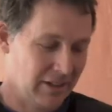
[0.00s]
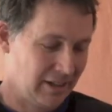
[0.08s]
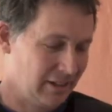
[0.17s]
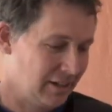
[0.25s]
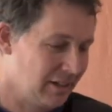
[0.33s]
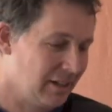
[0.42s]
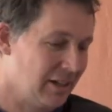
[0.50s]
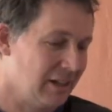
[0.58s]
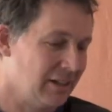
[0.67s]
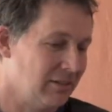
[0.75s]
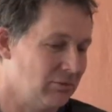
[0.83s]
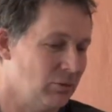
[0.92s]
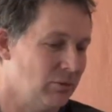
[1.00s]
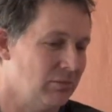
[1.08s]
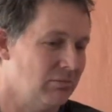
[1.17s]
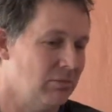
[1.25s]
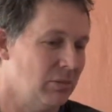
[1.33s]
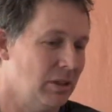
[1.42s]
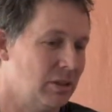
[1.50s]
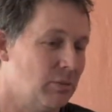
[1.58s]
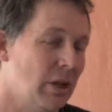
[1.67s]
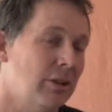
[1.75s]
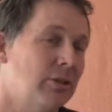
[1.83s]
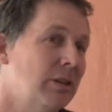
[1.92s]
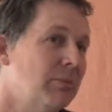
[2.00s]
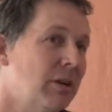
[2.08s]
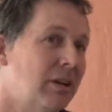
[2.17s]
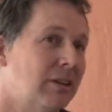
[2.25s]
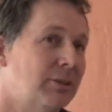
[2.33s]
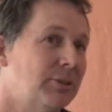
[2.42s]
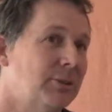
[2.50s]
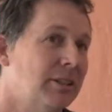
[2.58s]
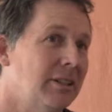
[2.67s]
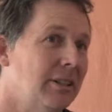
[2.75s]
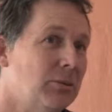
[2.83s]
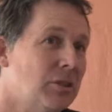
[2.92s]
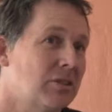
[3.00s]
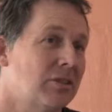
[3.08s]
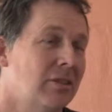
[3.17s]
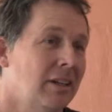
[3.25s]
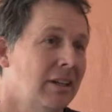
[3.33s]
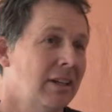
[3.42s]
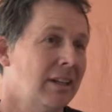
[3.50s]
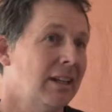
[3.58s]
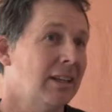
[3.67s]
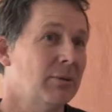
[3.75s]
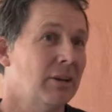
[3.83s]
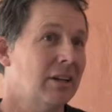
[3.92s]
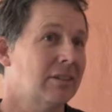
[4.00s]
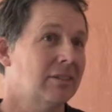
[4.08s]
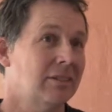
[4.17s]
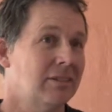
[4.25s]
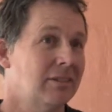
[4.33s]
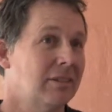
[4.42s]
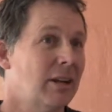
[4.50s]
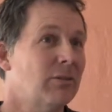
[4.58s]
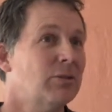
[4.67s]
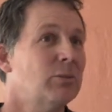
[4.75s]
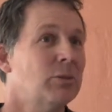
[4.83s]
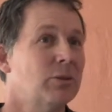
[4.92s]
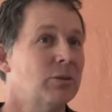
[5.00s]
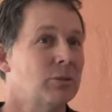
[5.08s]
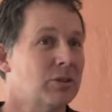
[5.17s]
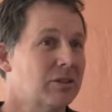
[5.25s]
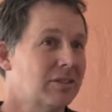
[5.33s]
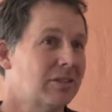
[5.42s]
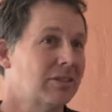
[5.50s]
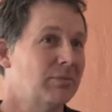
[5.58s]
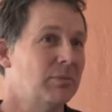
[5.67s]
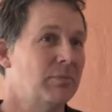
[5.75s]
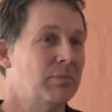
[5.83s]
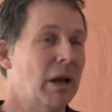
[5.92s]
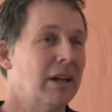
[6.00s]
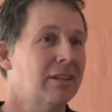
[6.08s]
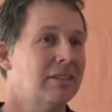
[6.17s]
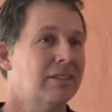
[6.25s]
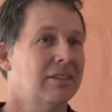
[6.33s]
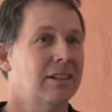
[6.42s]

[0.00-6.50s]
and I explained to them how it was that they were nice and comfortable, it was balanced,